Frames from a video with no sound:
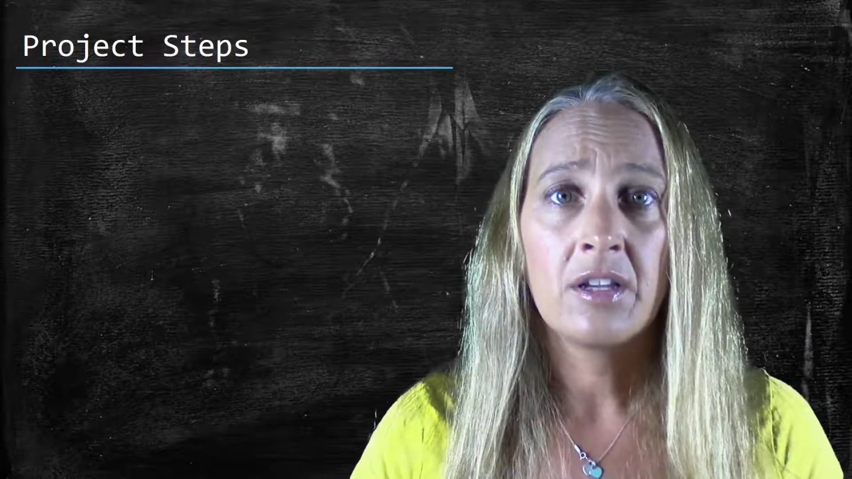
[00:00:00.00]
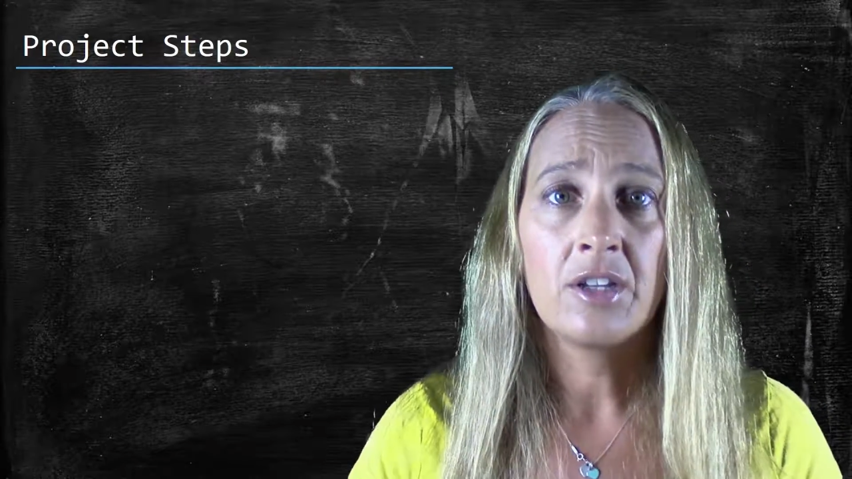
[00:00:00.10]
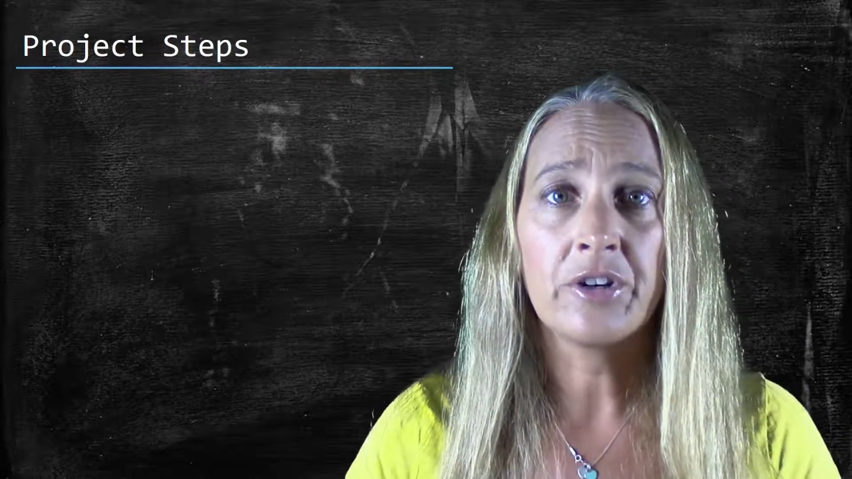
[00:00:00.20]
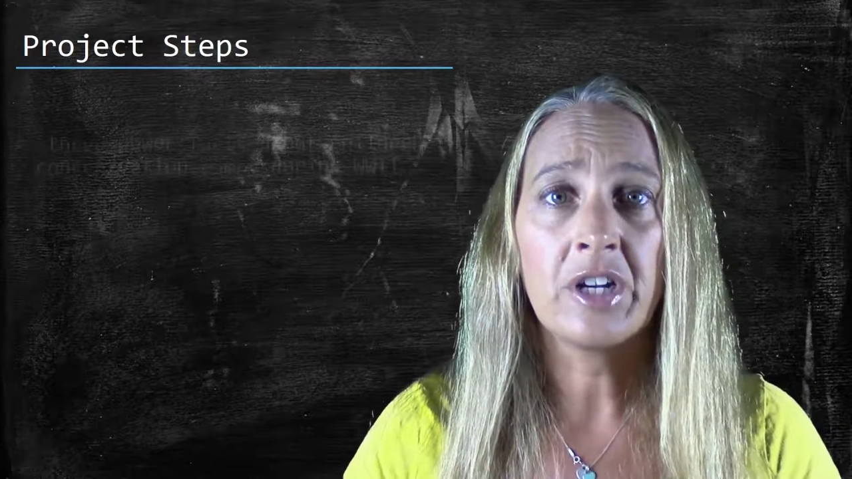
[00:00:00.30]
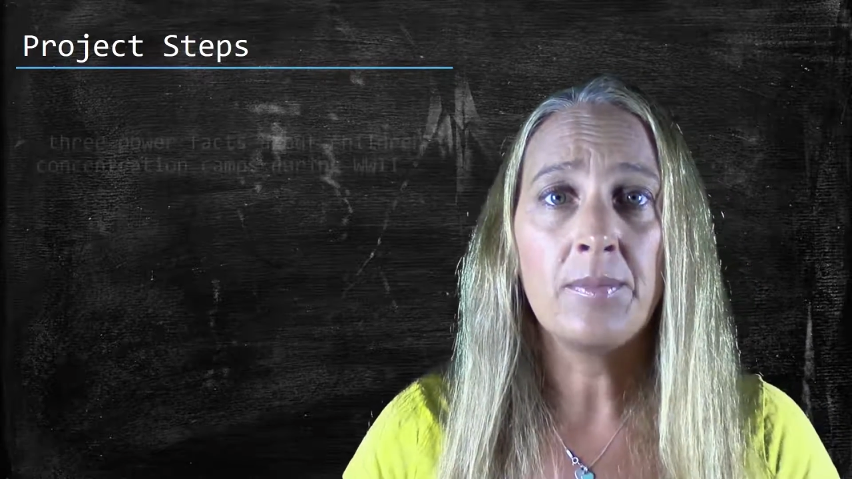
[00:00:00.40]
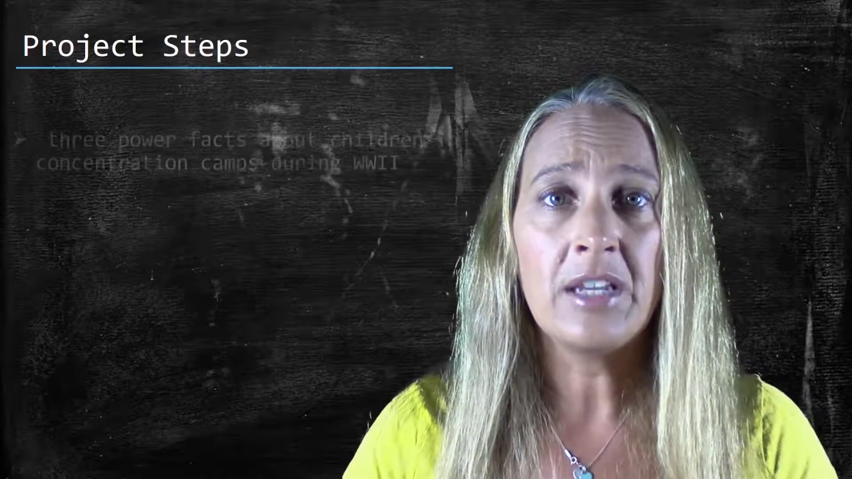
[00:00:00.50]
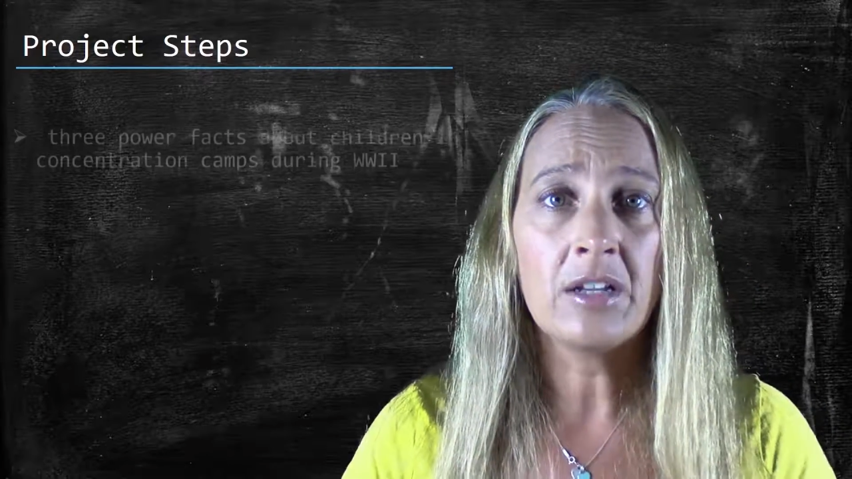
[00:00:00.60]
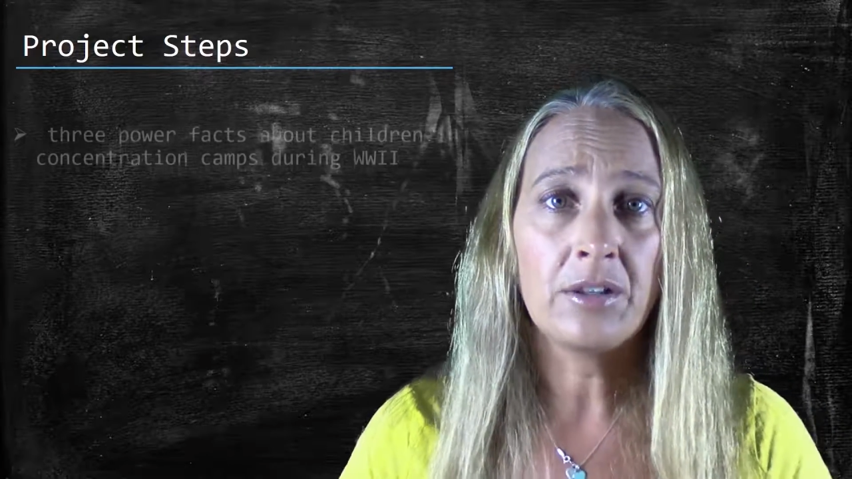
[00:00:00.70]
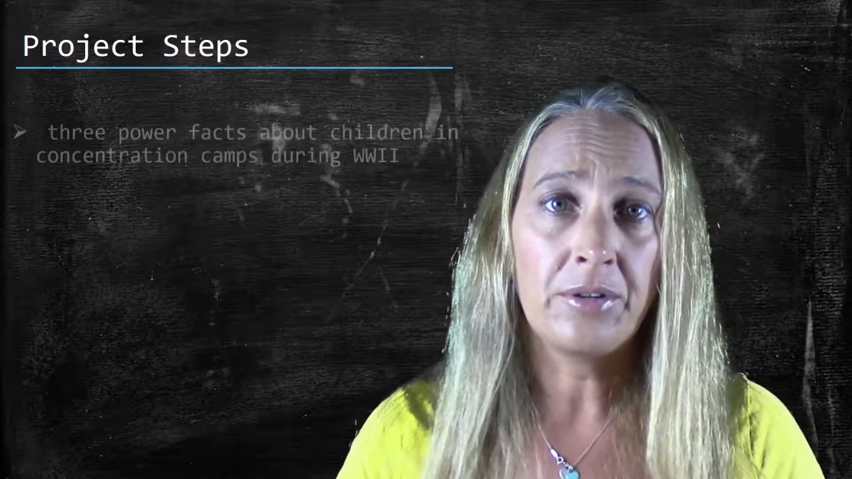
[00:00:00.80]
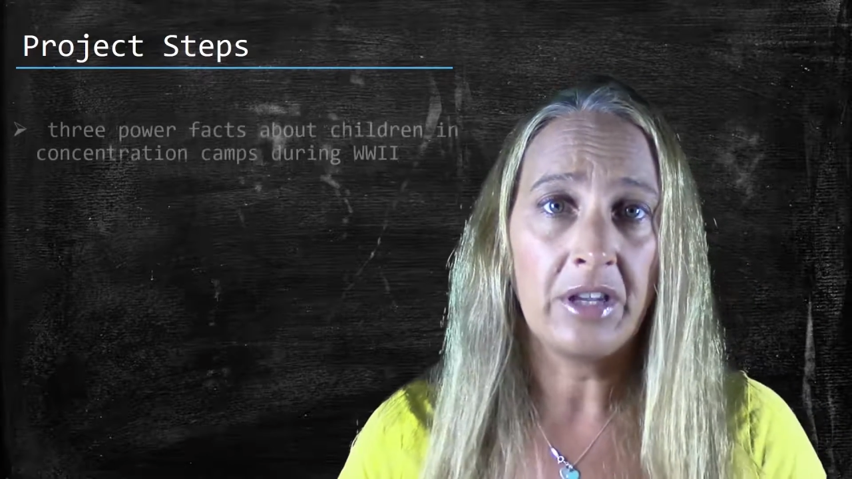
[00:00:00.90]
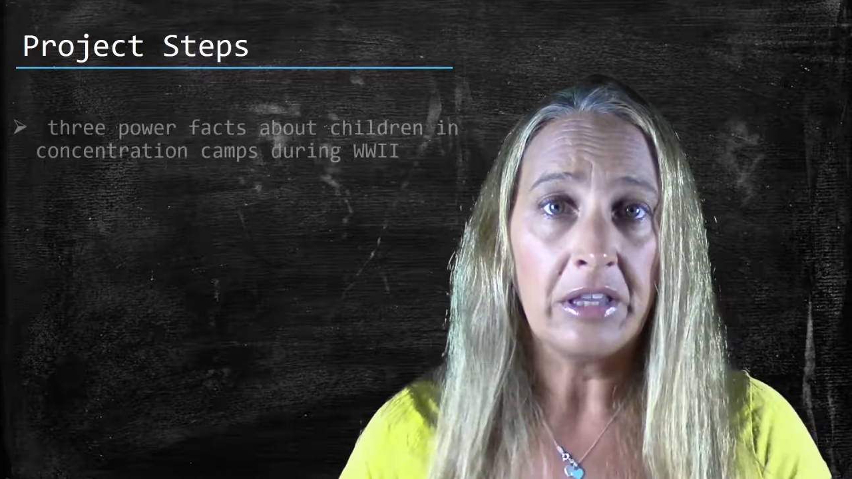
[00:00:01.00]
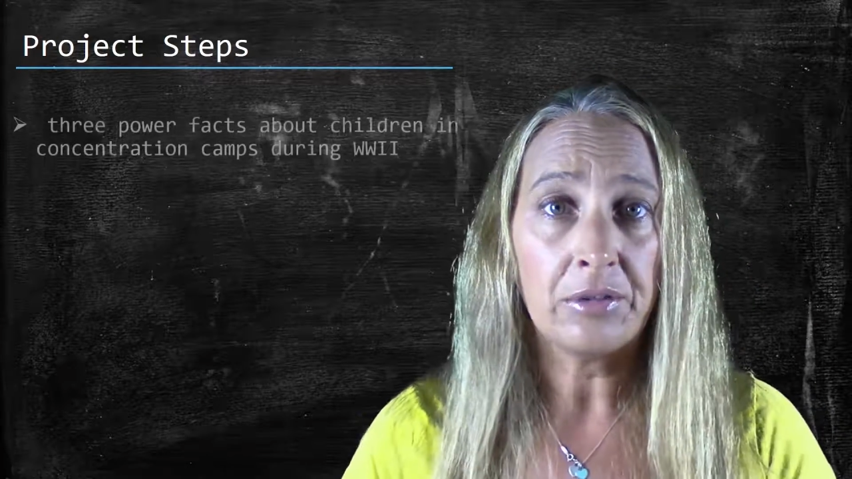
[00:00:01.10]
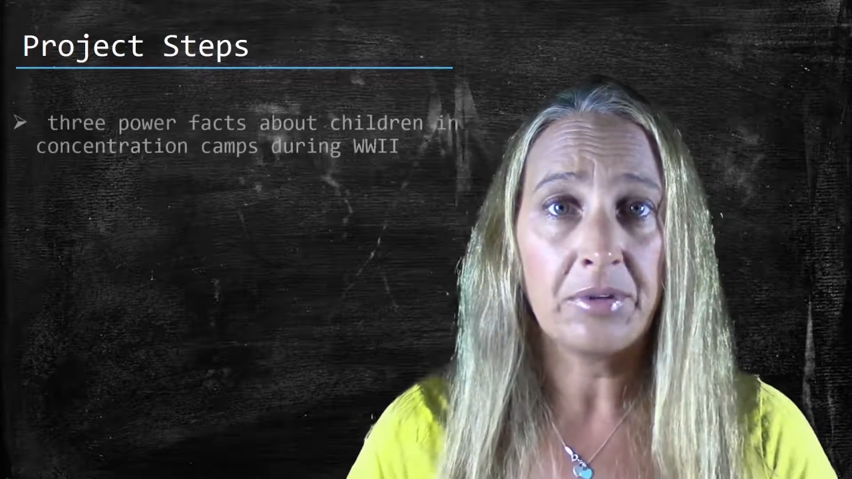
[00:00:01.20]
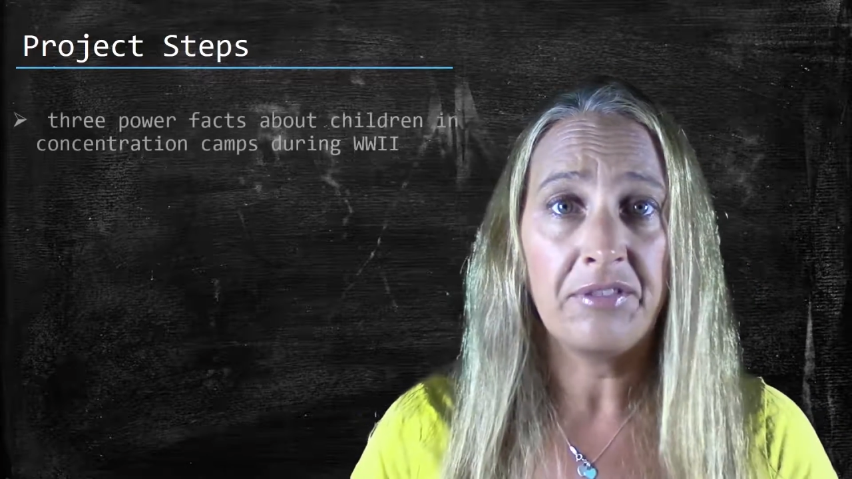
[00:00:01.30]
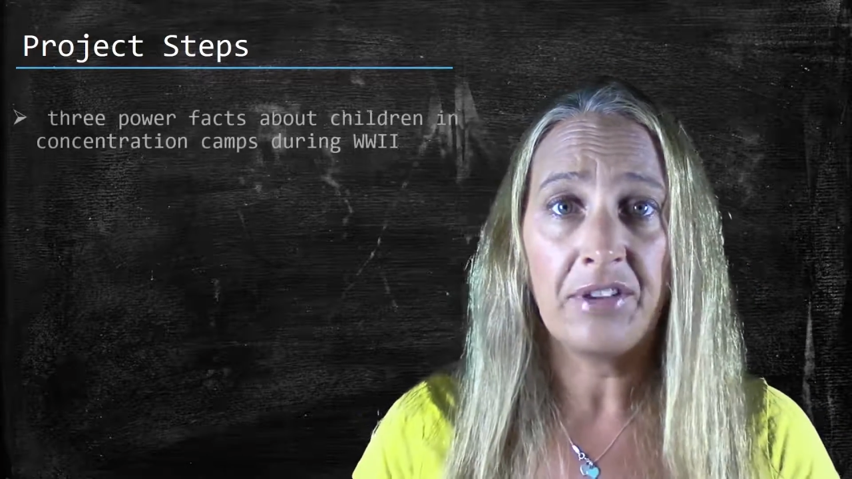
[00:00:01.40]
You're going to be including
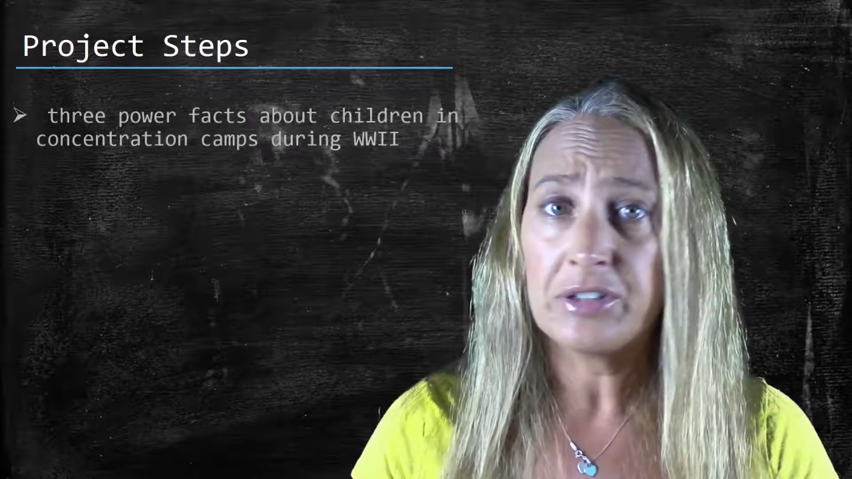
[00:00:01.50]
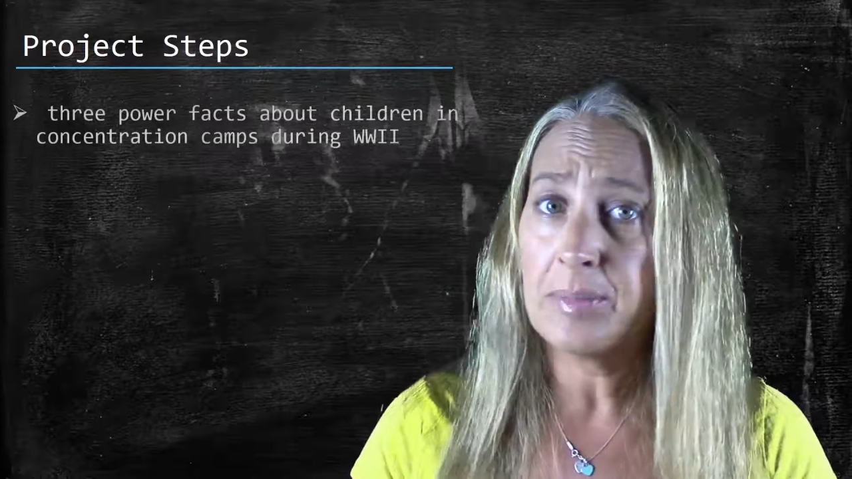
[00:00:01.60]
3 very